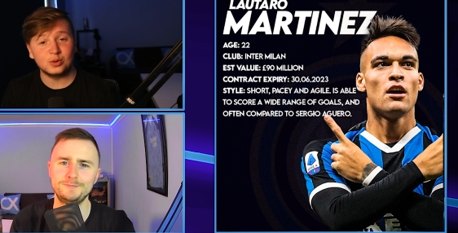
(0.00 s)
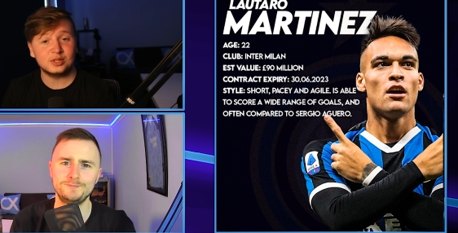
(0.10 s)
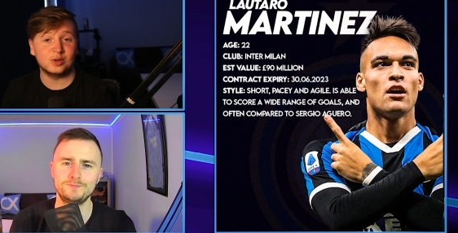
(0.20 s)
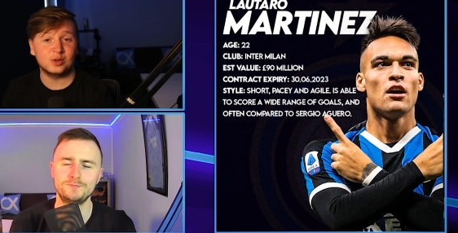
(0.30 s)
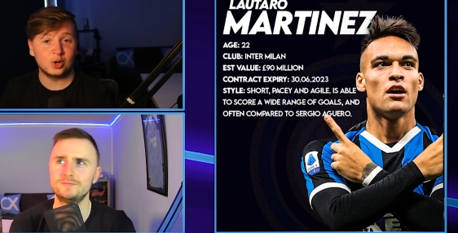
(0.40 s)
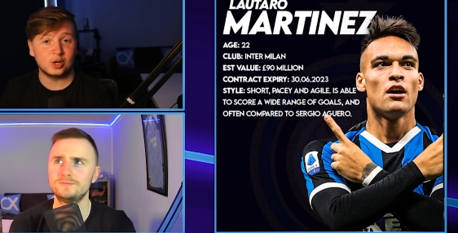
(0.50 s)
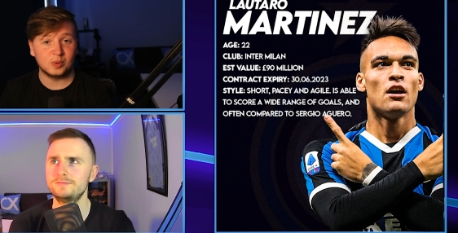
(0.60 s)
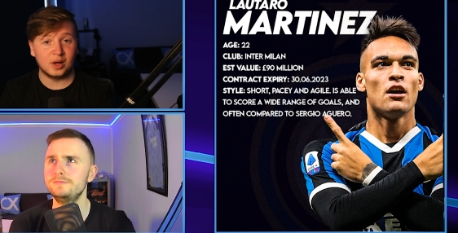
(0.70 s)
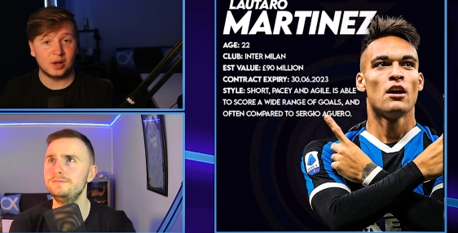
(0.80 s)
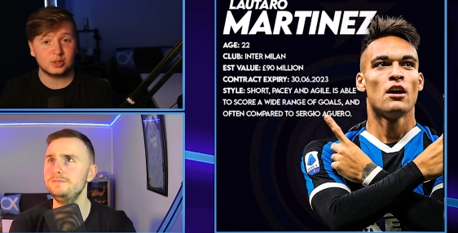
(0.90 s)
Speaker 1: still young as
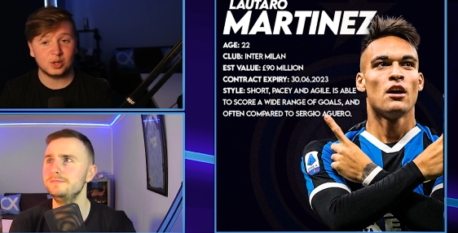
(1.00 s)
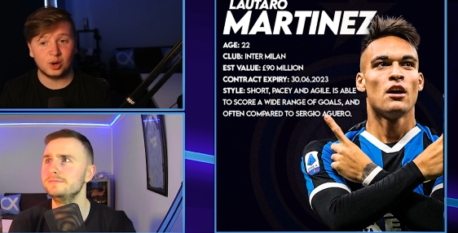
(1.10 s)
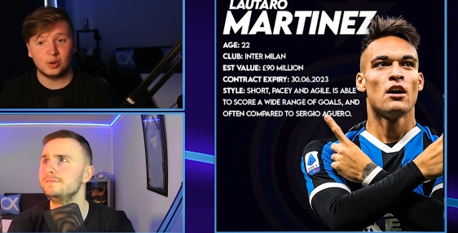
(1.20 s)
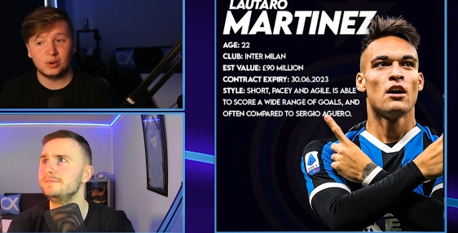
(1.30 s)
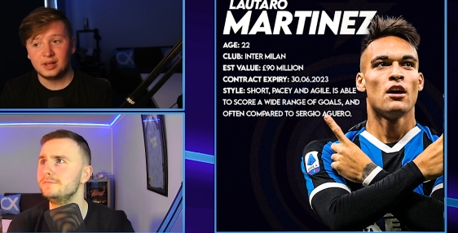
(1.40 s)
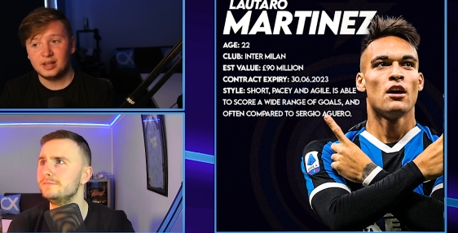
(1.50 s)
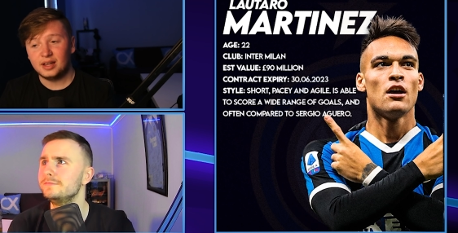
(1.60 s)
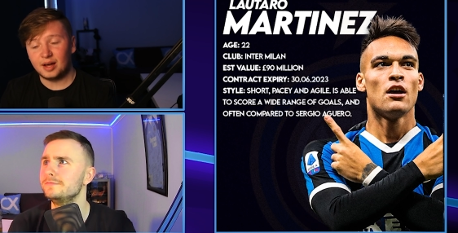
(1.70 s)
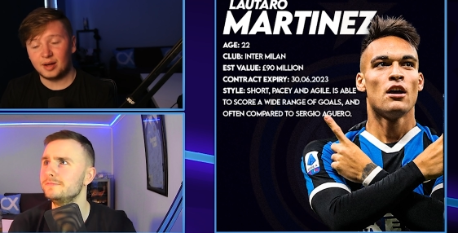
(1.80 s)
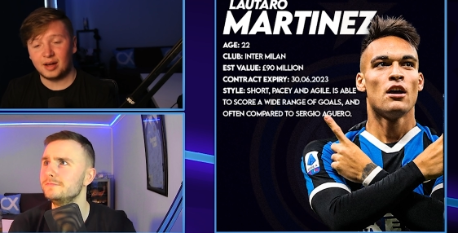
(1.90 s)
well. So
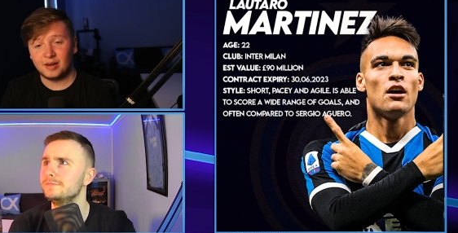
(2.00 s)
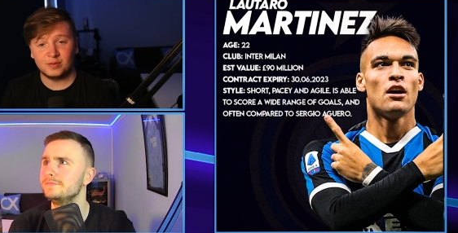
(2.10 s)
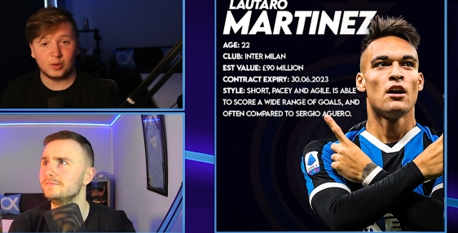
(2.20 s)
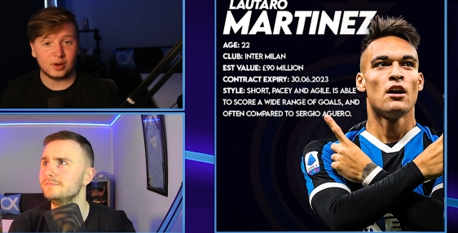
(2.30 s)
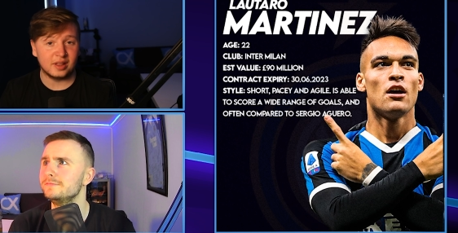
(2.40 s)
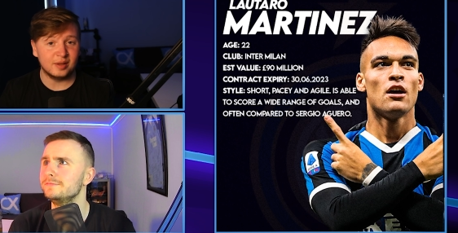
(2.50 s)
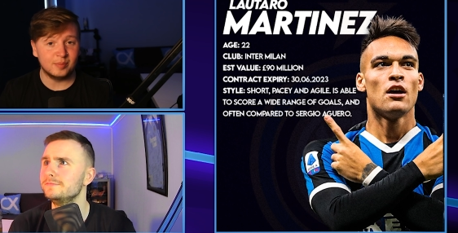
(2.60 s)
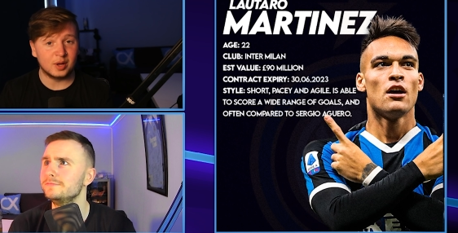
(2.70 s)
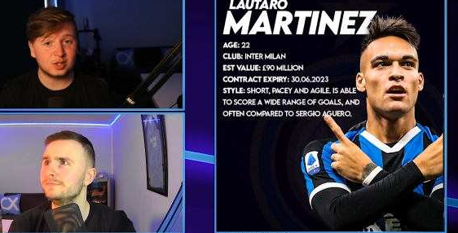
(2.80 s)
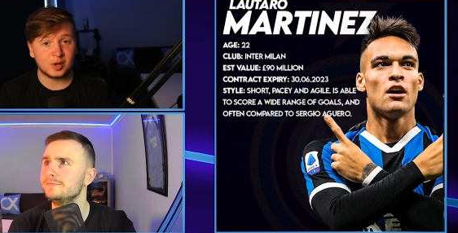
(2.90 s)
I, I have no doubt he'd be
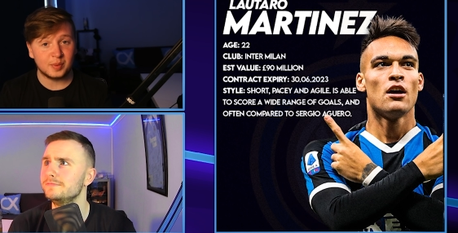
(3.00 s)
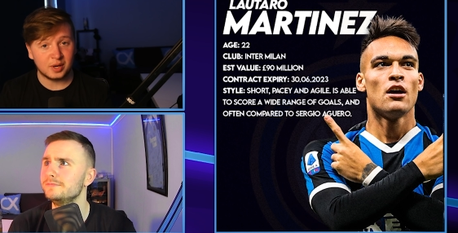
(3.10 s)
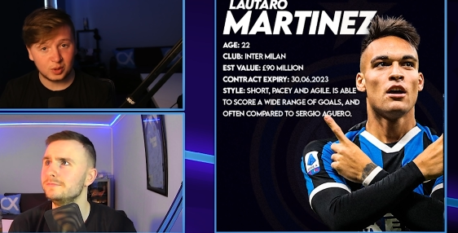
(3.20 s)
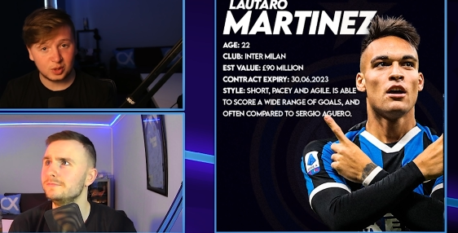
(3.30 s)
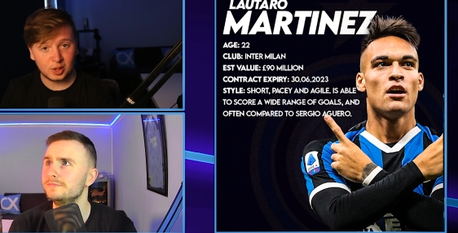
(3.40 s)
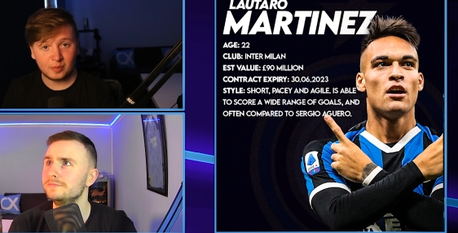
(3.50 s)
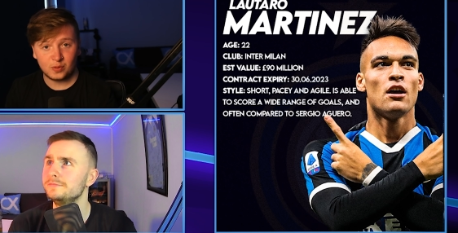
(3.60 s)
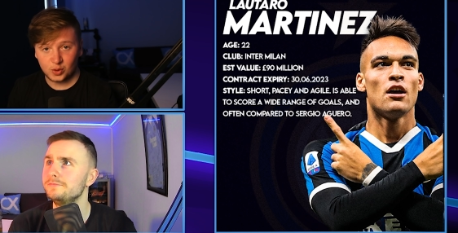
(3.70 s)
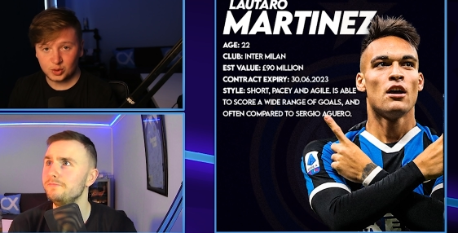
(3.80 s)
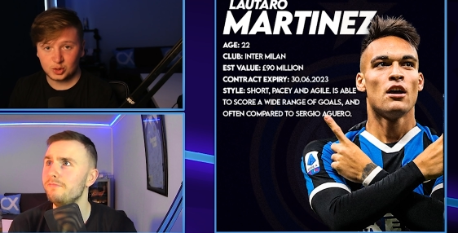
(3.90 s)
able to come in and do a job
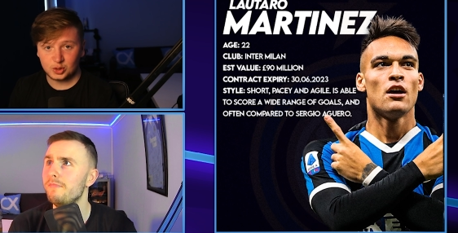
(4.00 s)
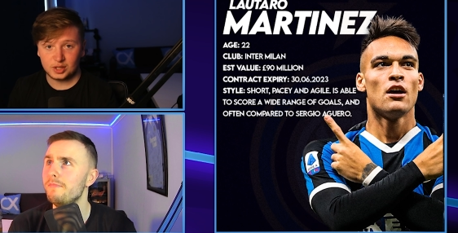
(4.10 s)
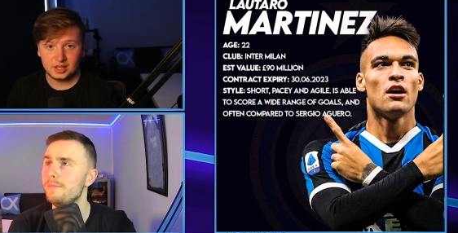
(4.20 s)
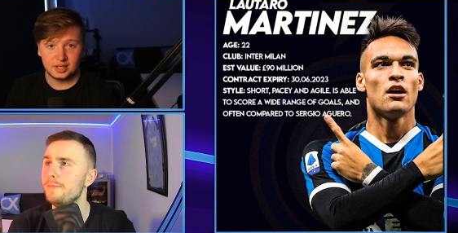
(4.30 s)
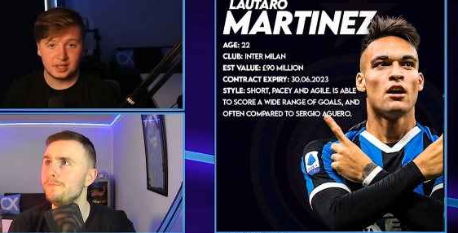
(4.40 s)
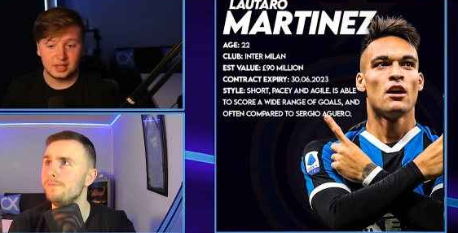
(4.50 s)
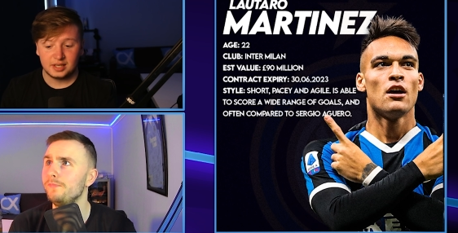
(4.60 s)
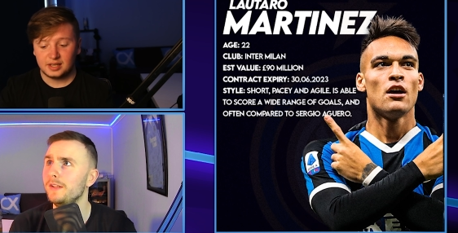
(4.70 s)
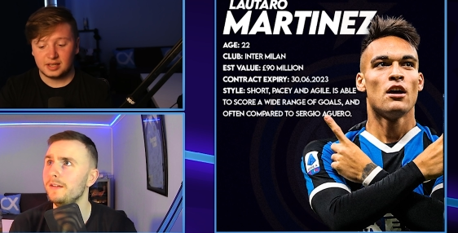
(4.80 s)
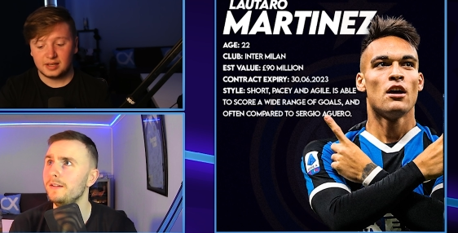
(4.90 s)
for us.
Speaker 2: Mm.
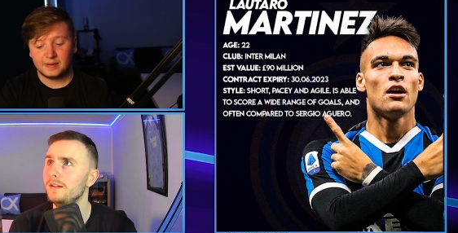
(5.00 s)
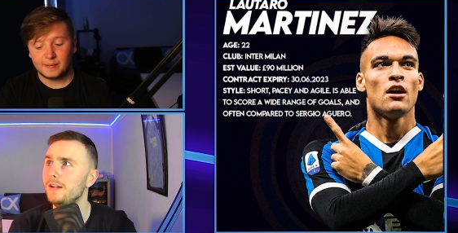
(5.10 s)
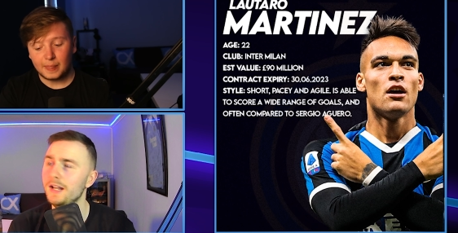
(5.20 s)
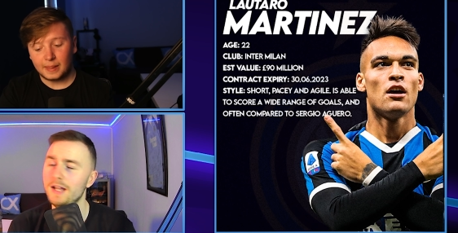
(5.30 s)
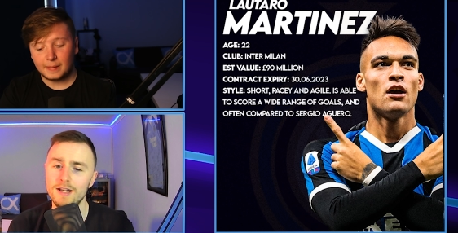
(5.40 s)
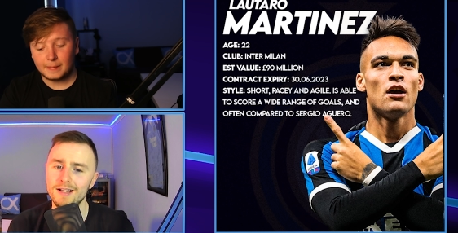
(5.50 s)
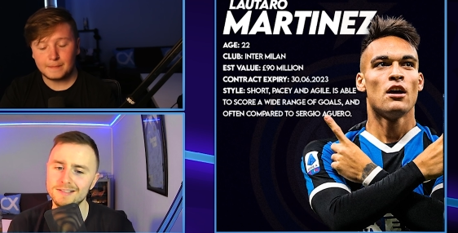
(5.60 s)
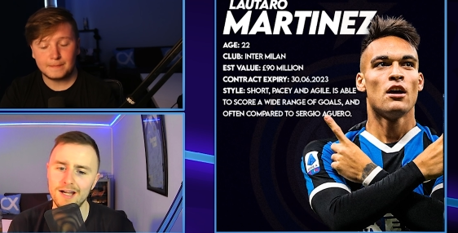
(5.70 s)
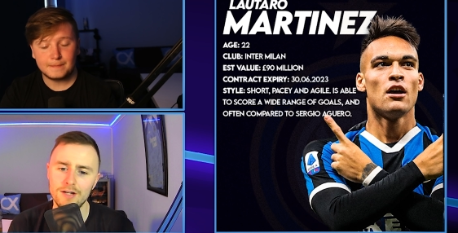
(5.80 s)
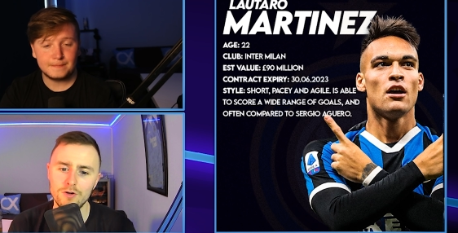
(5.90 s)
Yeah, and, and, like I
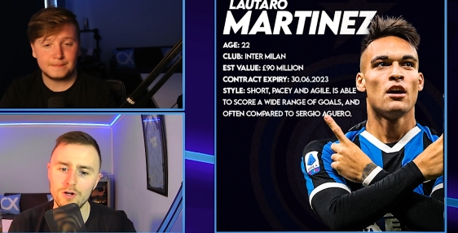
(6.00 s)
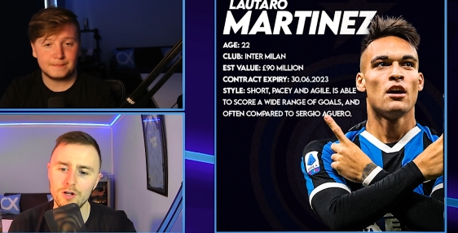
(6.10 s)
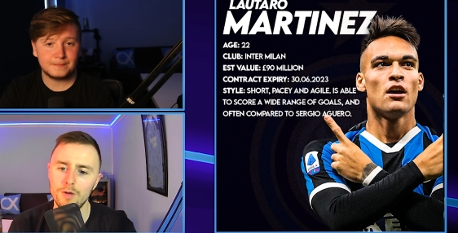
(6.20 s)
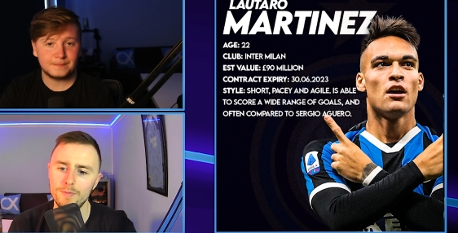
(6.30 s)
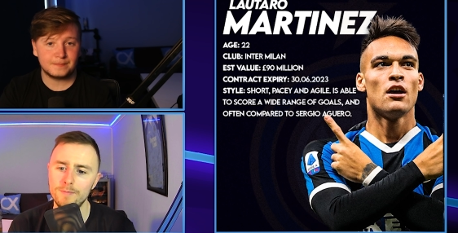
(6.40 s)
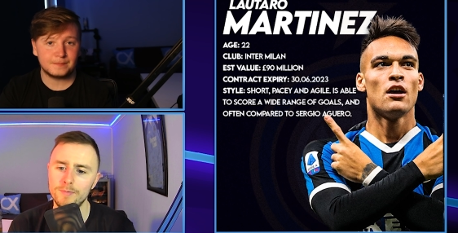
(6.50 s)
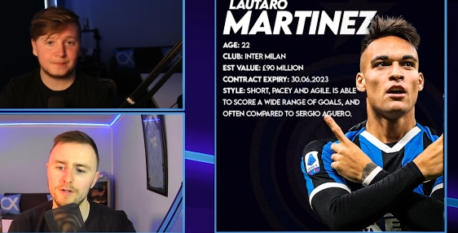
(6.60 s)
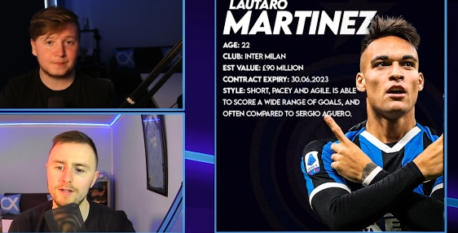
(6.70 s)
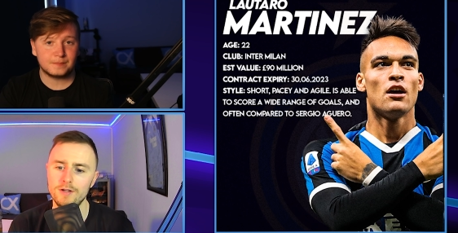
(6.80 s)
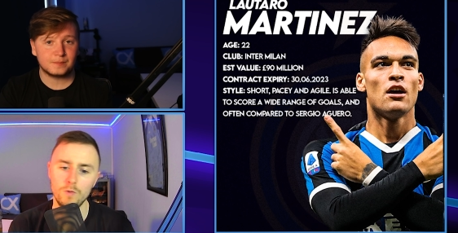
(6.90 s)
say, I know a lot of people
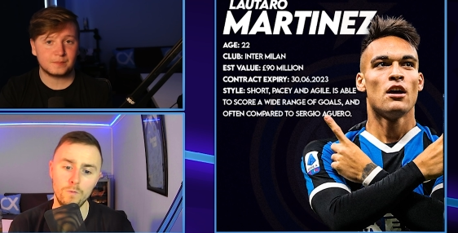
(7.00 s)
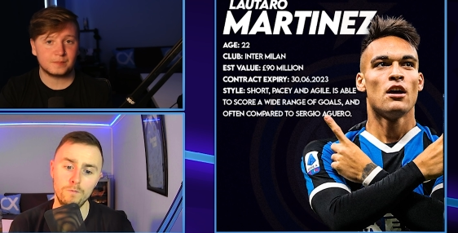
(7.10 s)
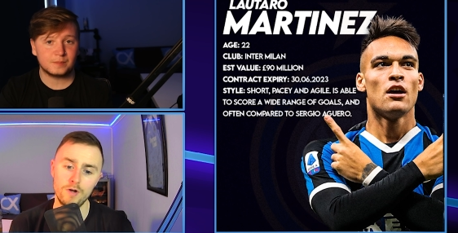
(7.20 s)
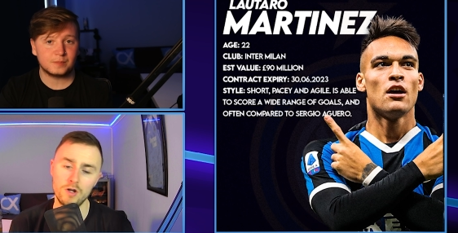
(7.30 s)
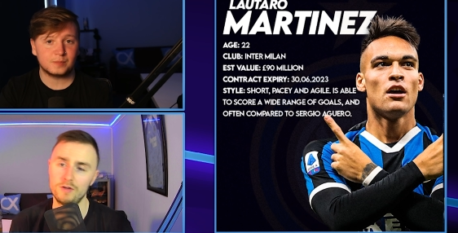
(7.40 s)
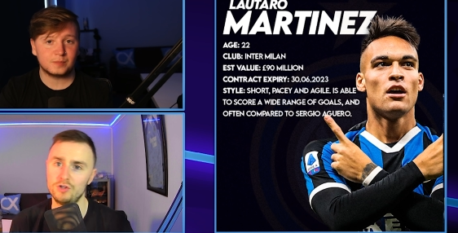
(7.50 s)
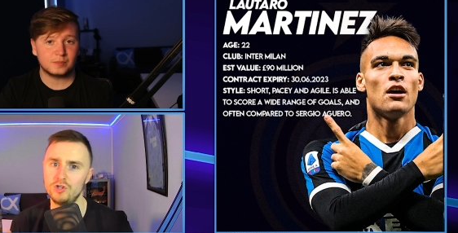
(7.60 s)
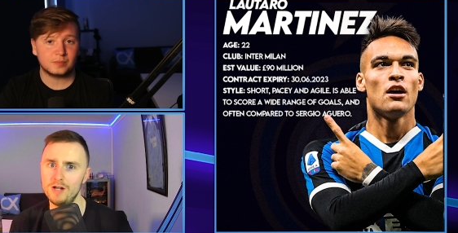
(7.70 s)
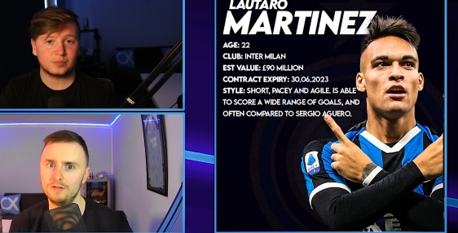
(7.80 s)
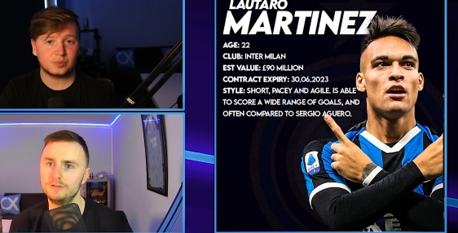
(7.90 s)
that, who follow this
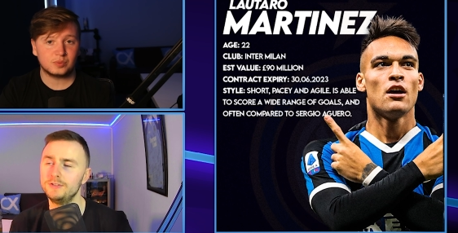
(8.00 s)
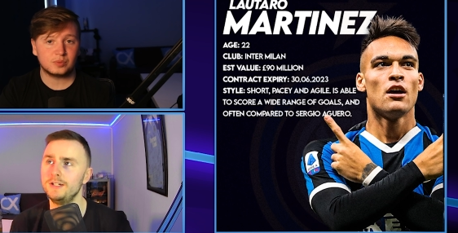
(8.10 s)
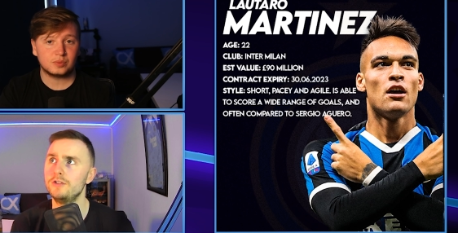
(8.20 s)
channel, City